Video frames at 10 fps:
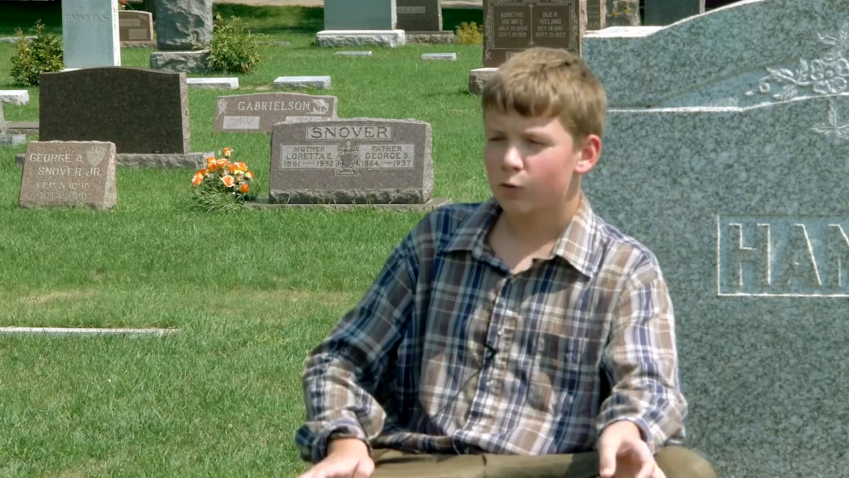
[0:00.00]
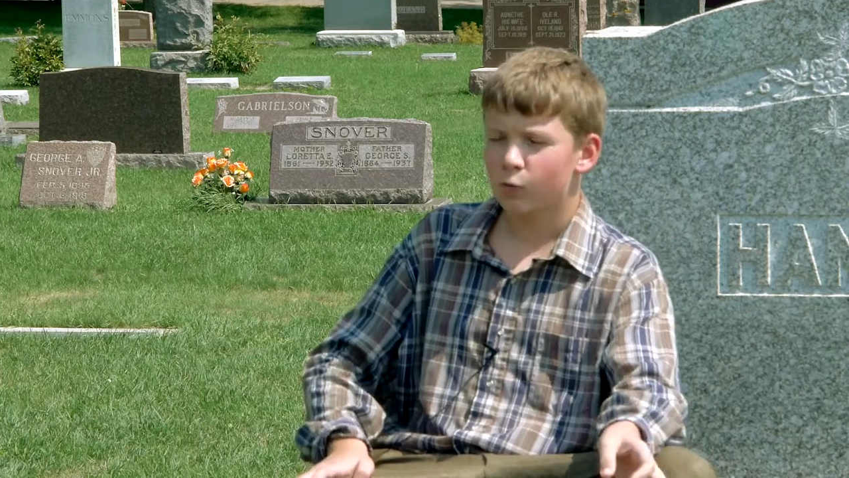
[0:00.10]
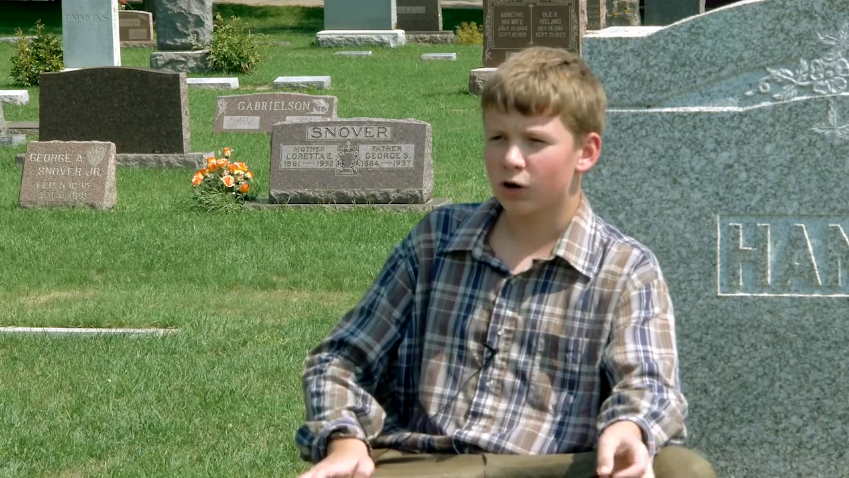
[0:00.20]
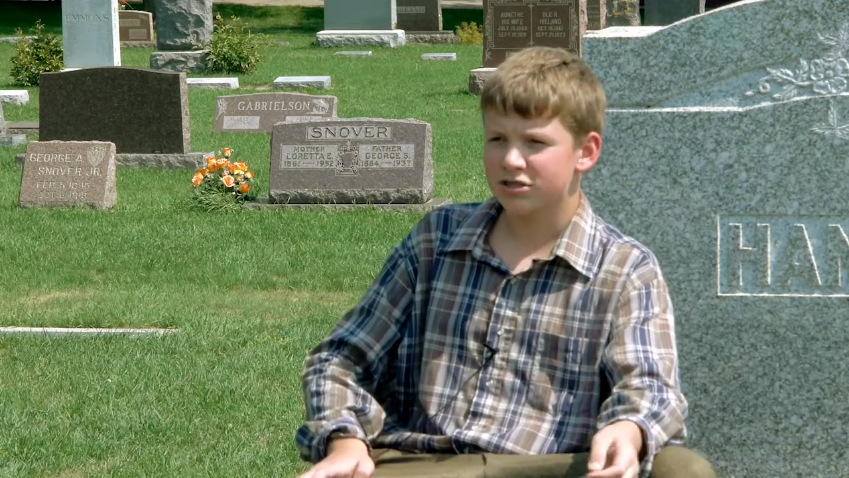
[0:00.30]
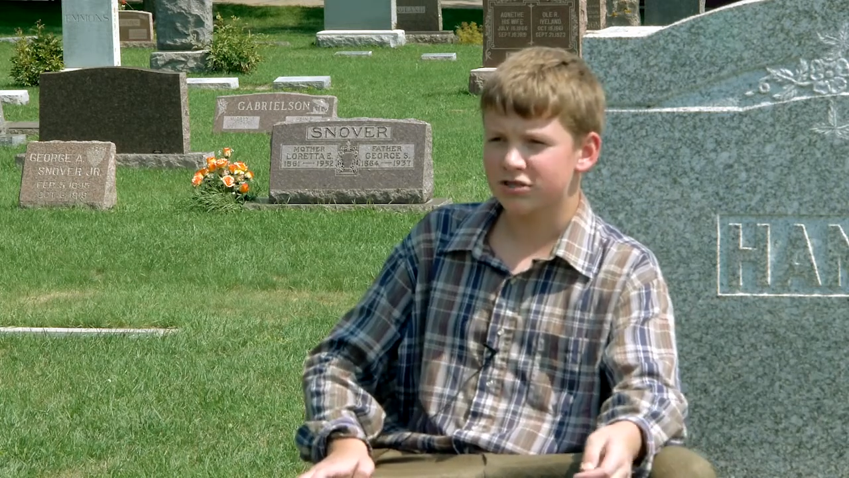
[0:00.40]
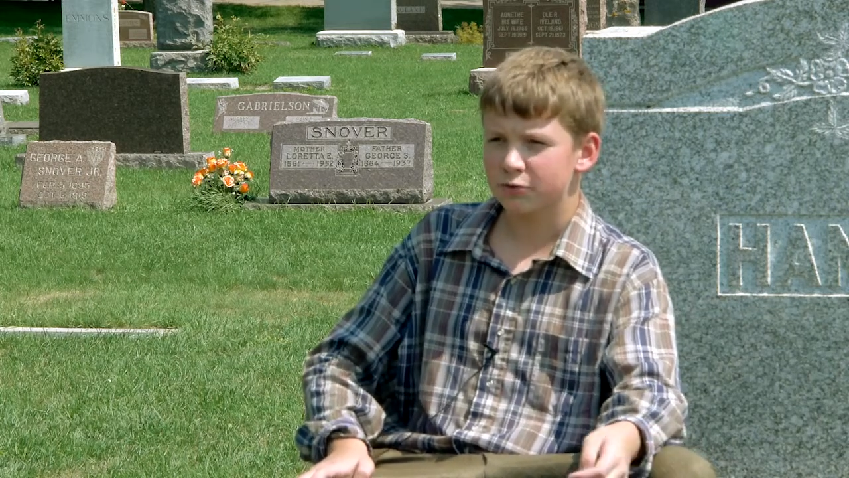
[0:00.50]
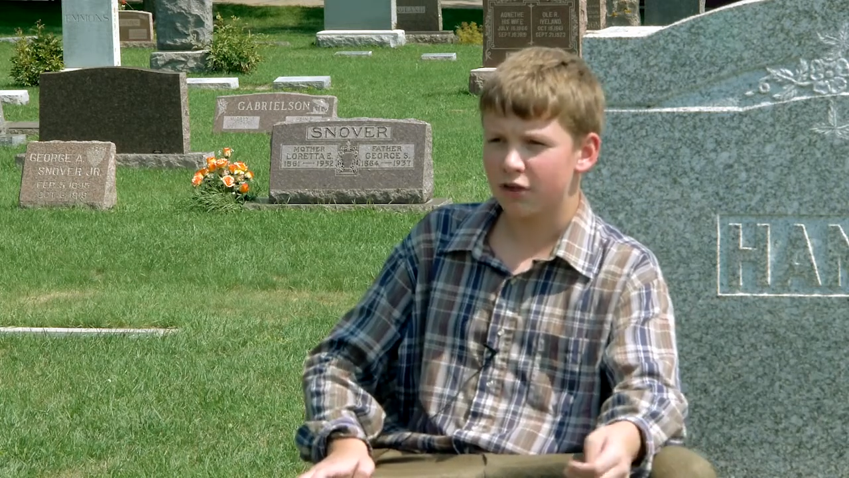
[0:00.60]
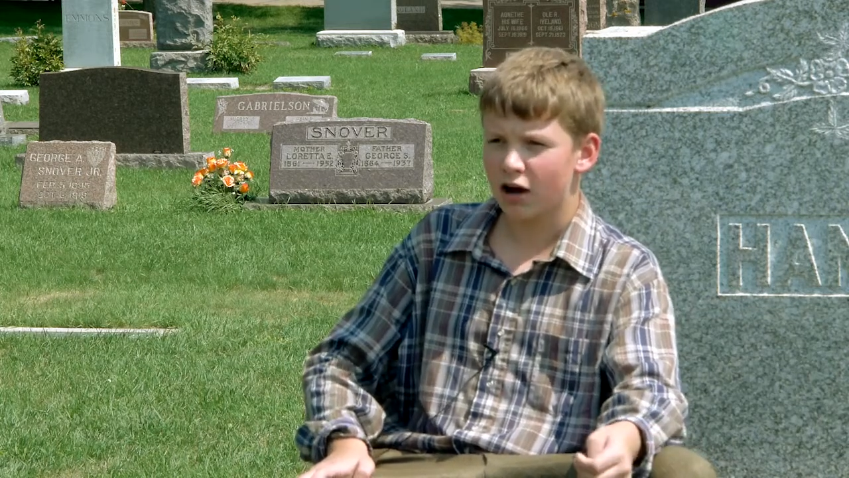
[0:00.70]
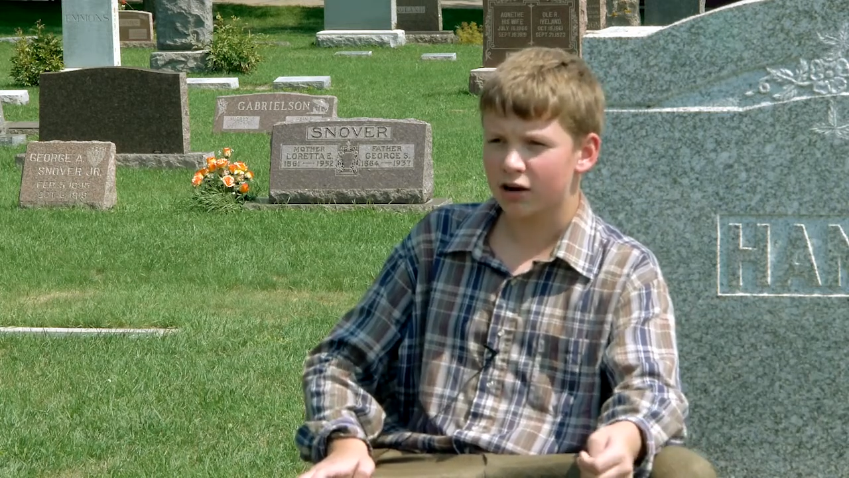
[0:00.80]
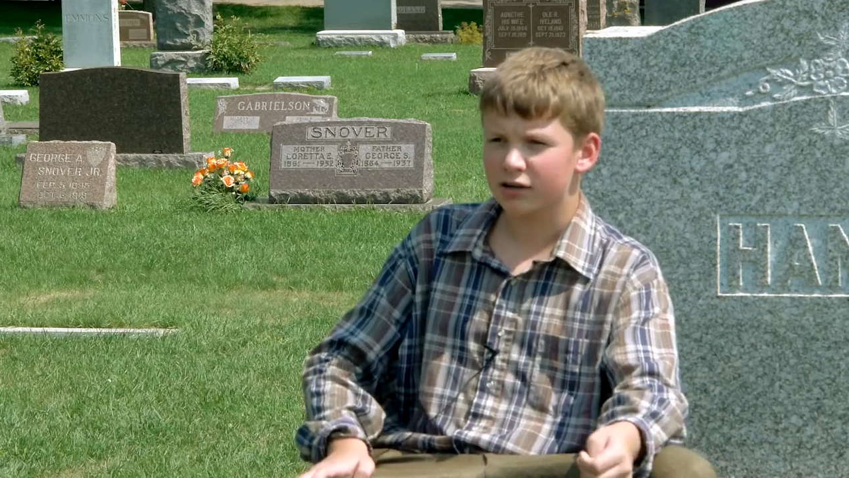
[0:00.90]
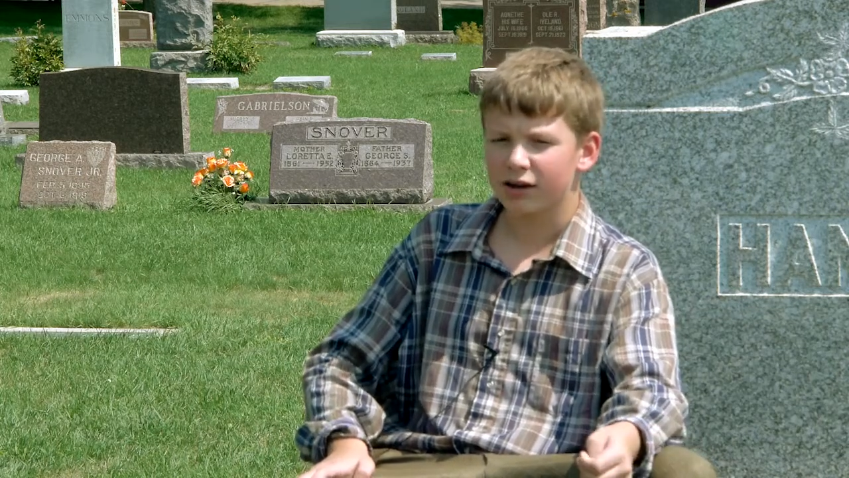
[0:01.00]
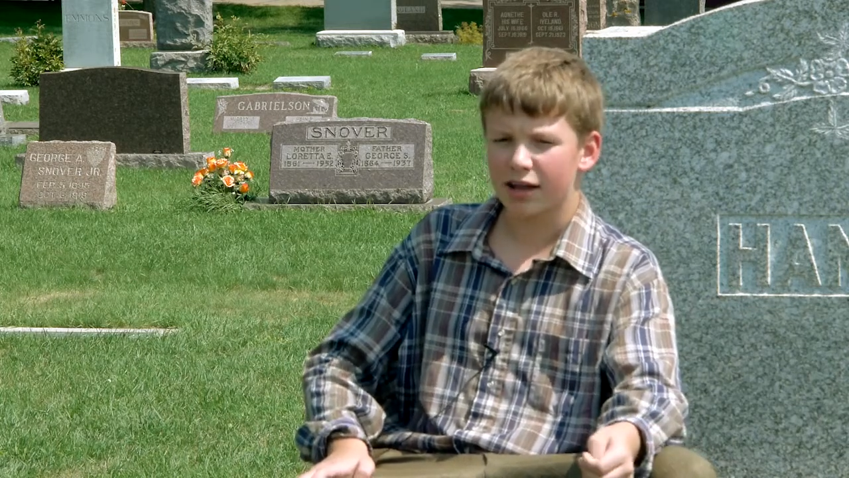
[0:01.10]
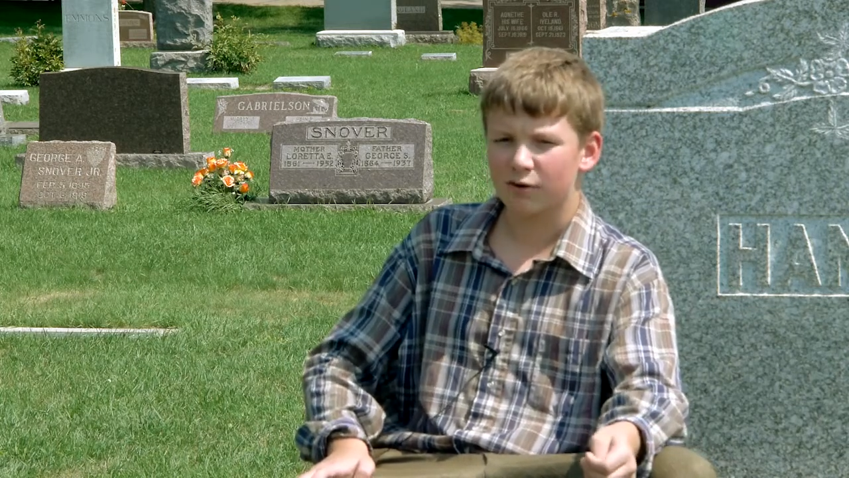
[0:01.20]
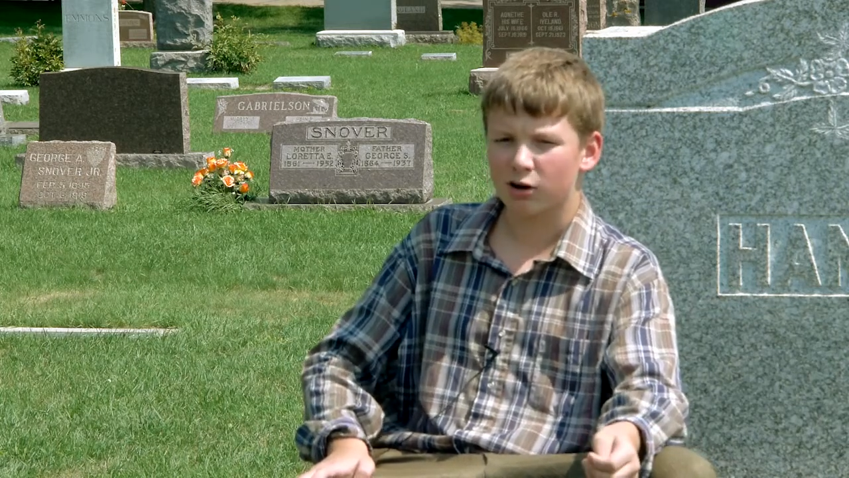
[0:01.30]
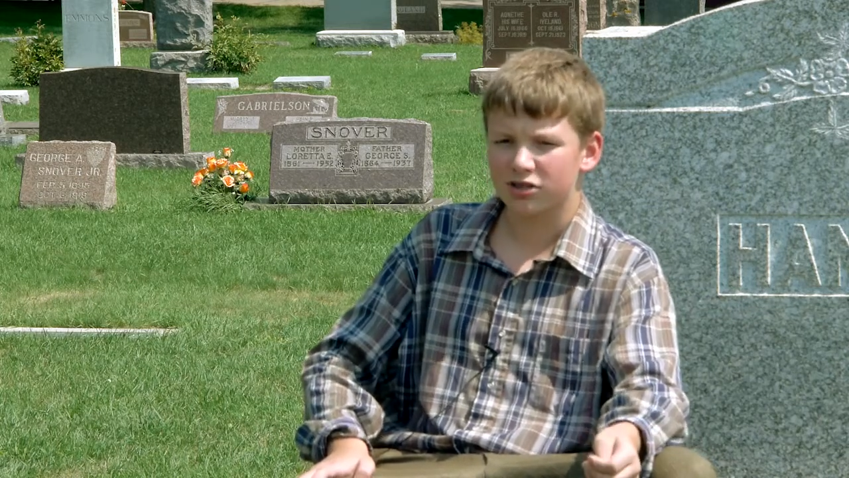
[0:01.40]
once through the heart
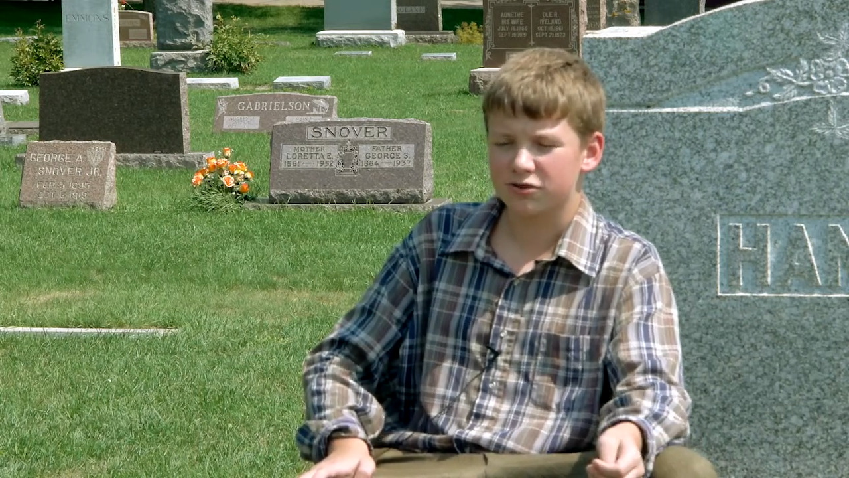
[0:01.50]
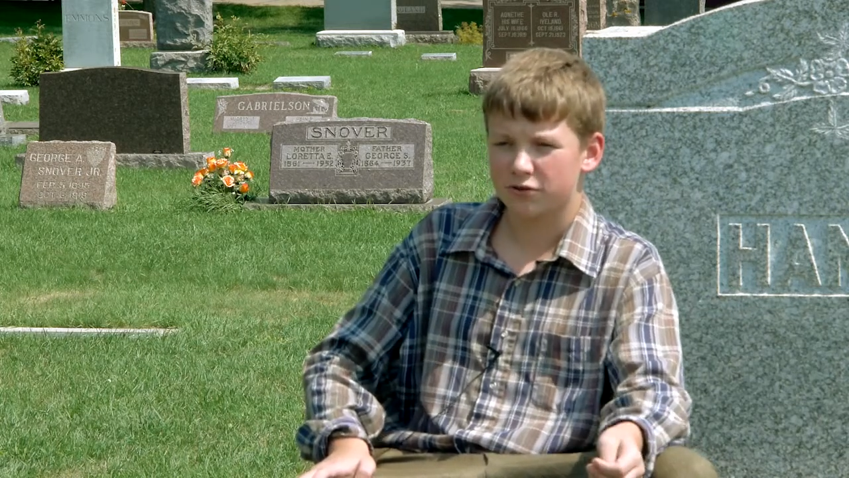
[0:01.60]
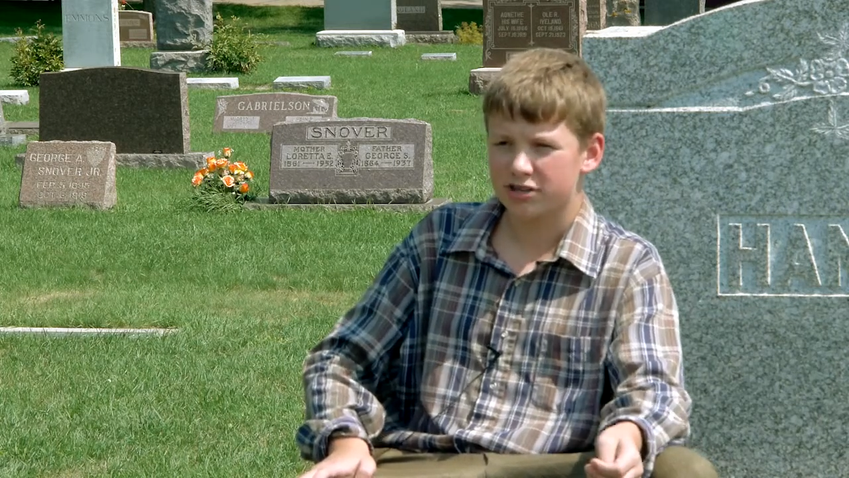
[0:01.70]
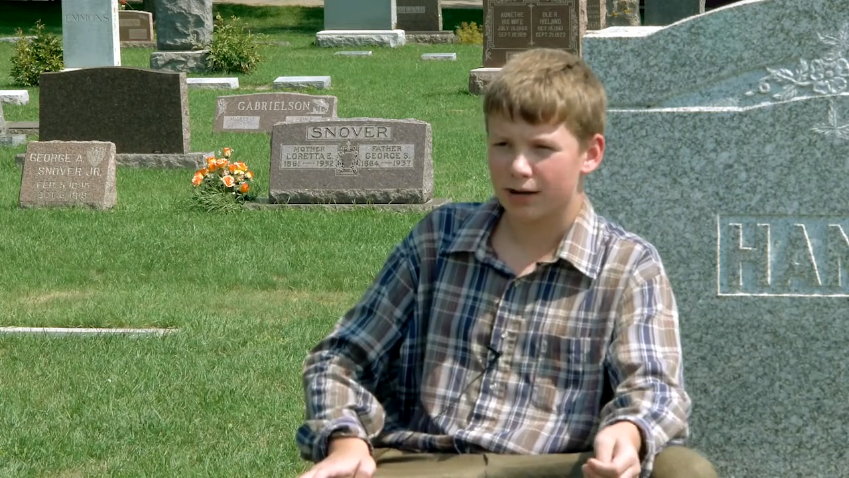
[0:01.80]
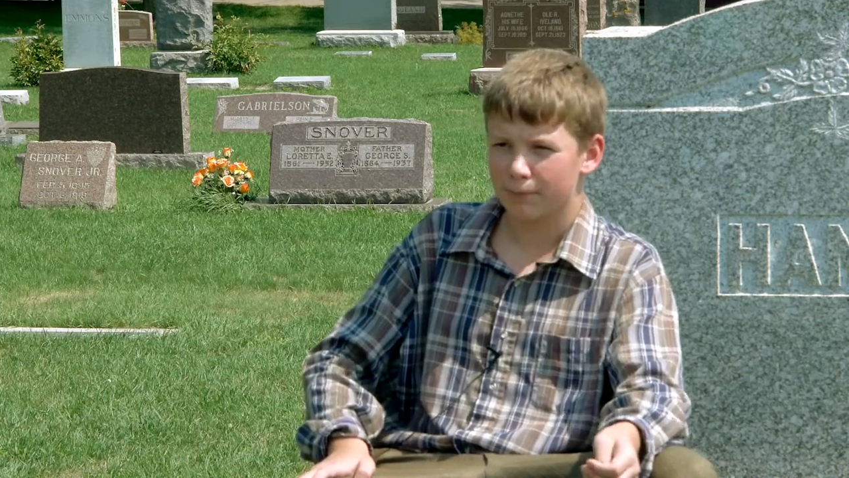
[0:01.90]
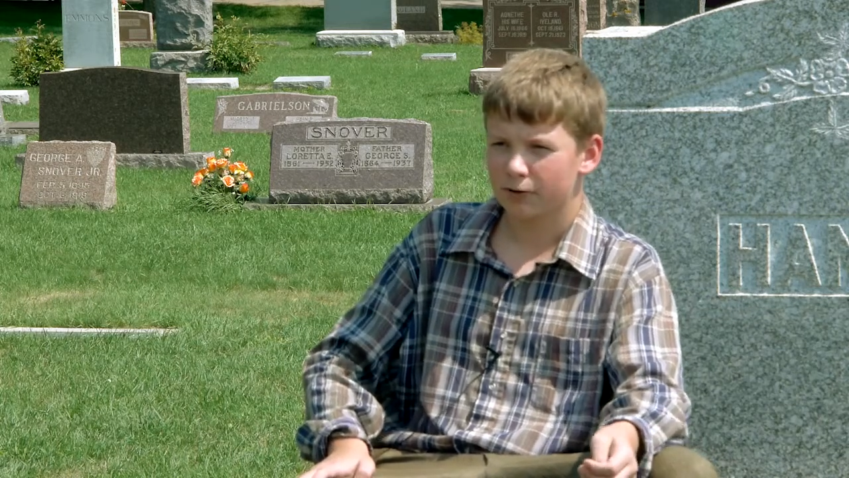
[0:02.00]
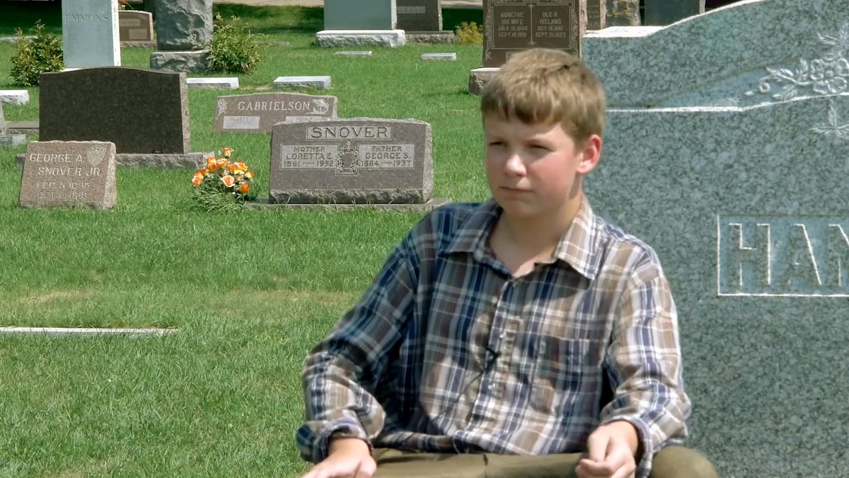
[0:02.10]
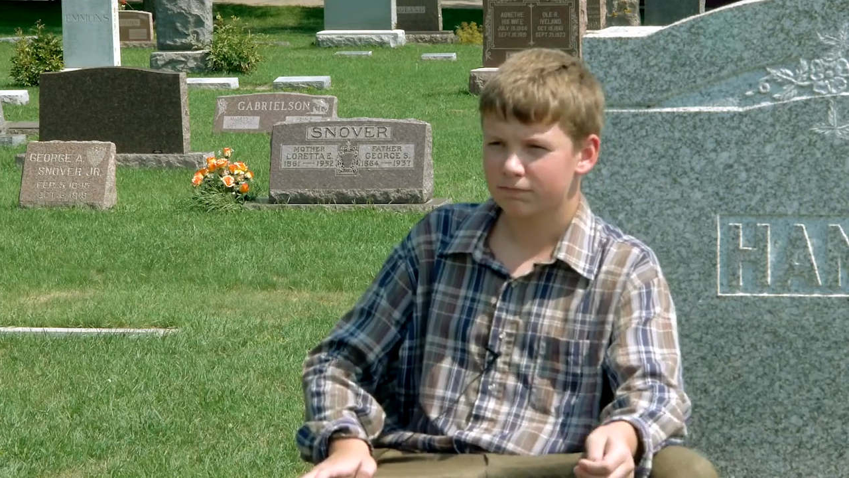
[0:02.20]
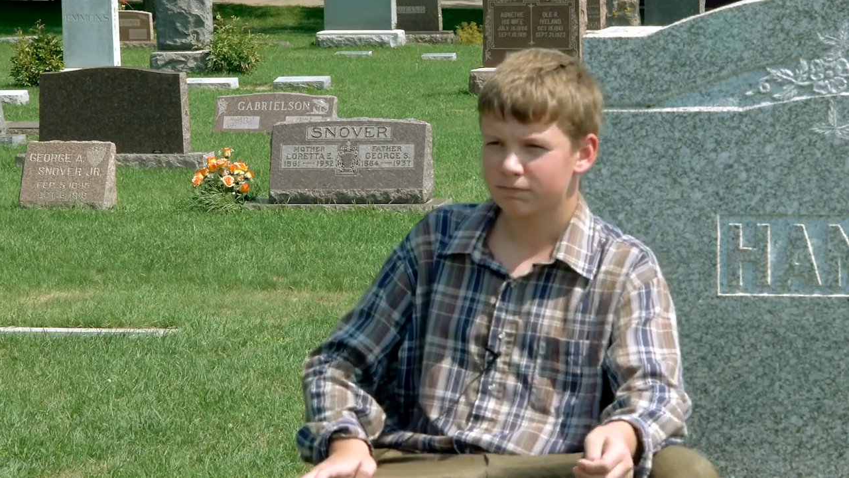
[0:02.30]
and once through the temple.